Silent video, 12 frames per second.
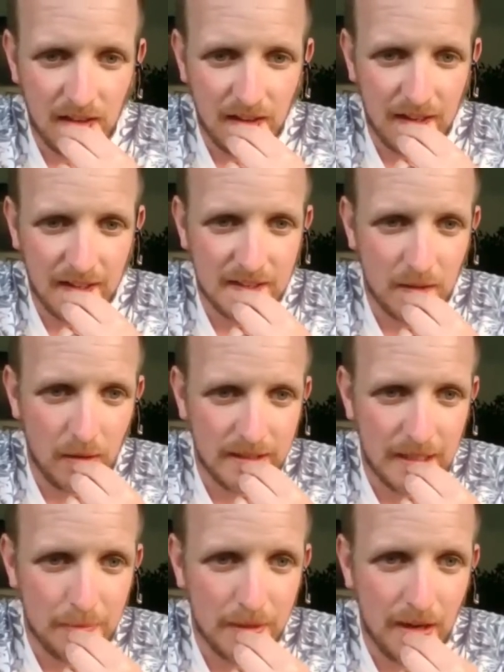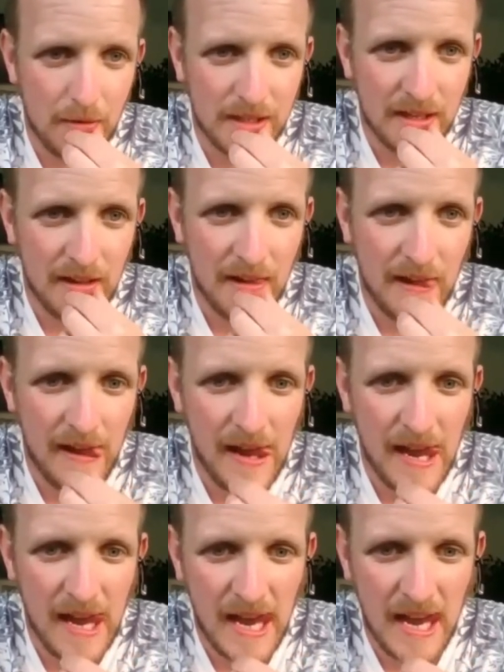That's the one. Keep it going.
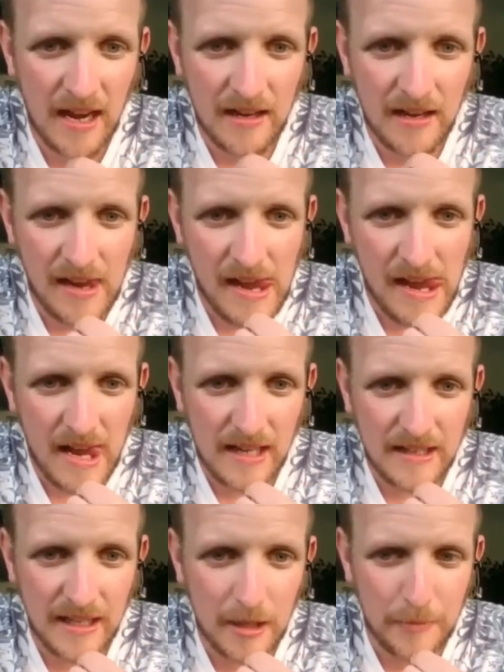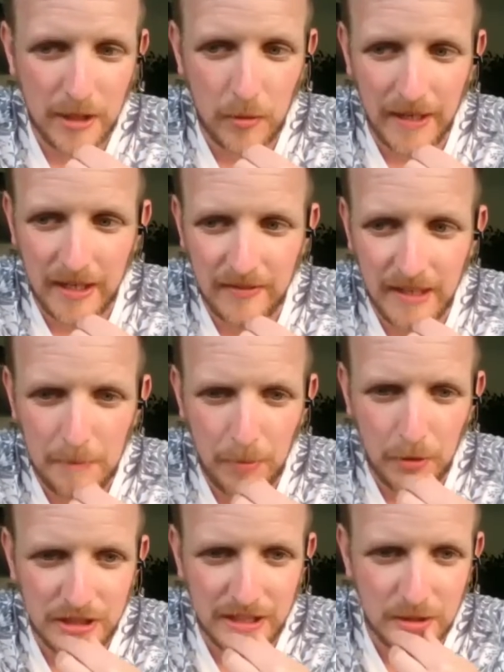A little bit quicker. Really
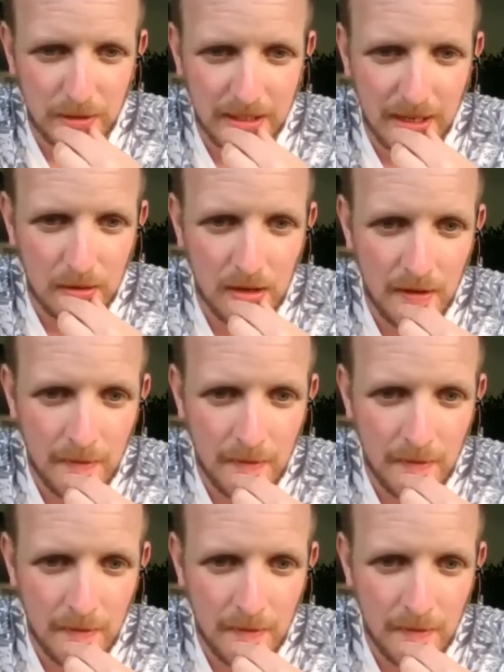push into it now.